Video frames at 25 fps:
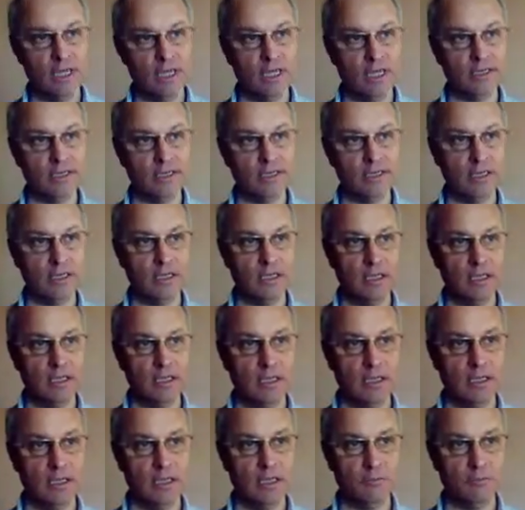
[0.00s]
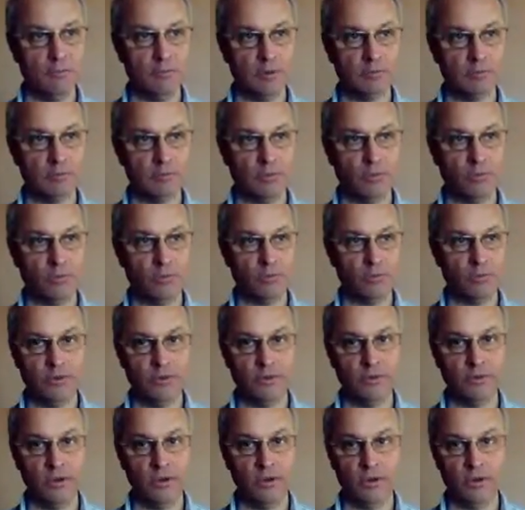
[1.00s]
and people
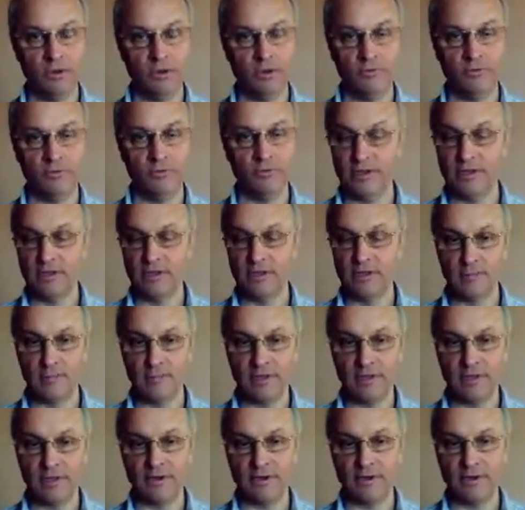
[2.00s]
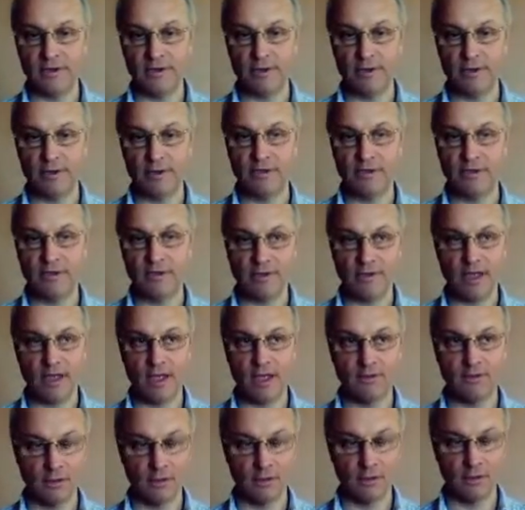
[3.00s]
would read them, and then if somebody
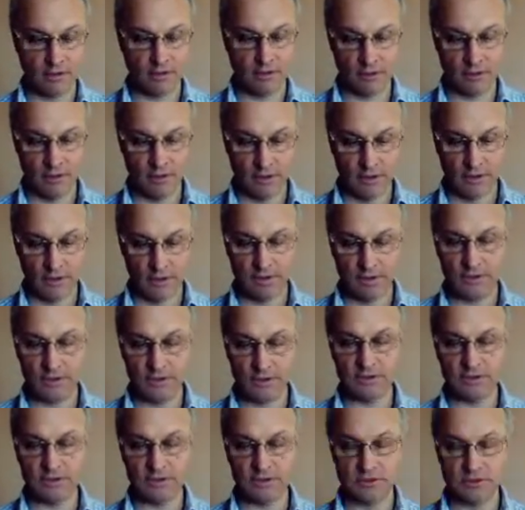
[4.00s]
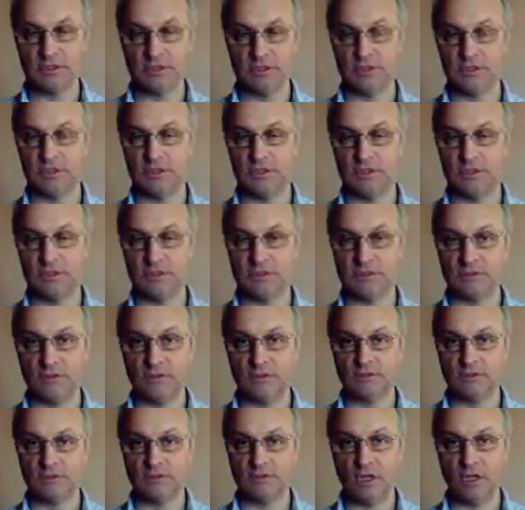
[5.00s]
found the 666
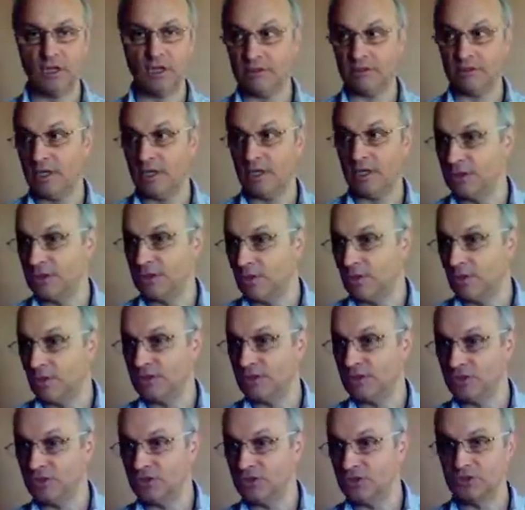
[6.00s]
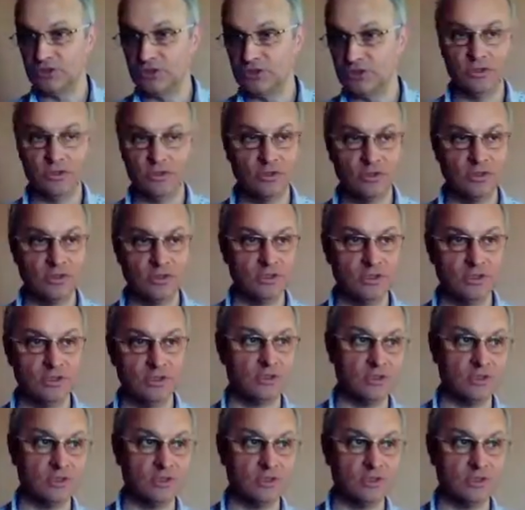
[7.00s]
result, and then he went to
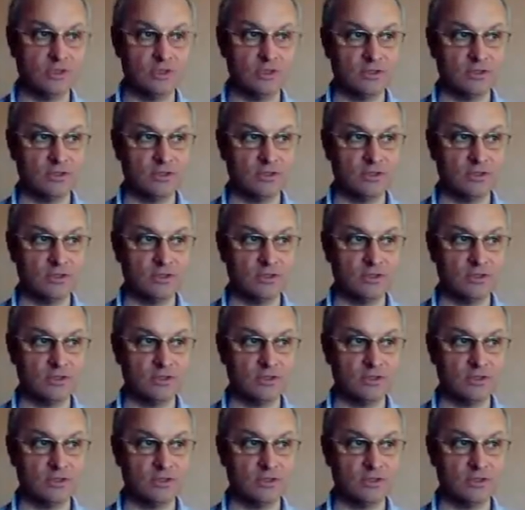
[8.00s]
his